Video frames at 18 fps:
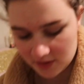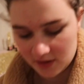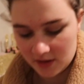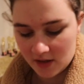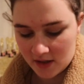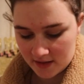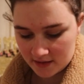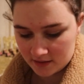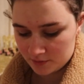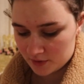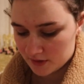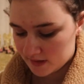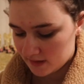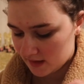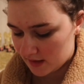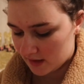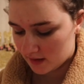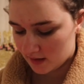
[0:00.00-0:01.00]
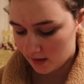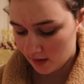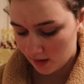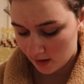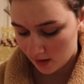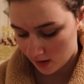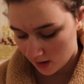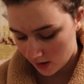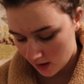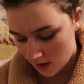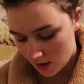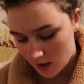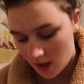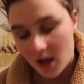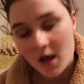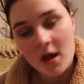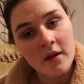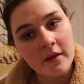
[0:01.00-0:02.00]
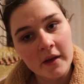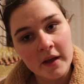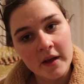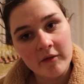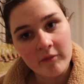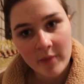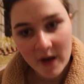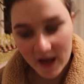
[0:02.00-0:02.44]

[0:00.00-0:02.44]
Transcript: you guys what's in the gift